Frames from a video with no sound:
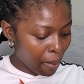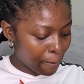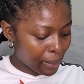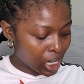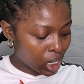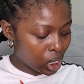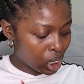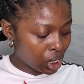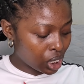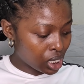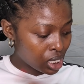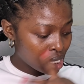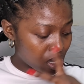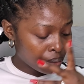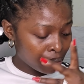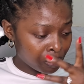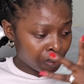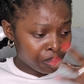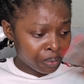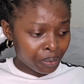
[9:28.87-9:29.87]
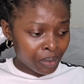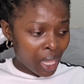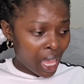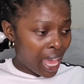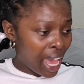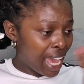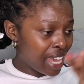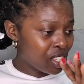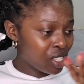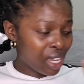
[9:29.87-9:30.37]
because
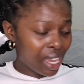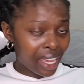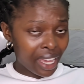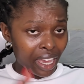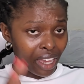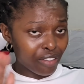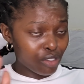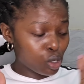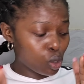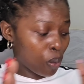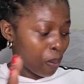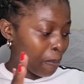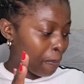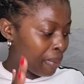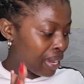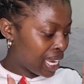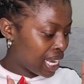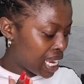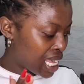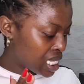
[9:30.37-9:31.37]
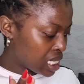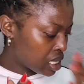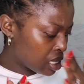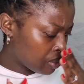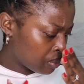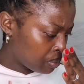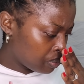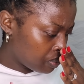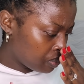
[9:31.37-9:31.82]
i, I have to balance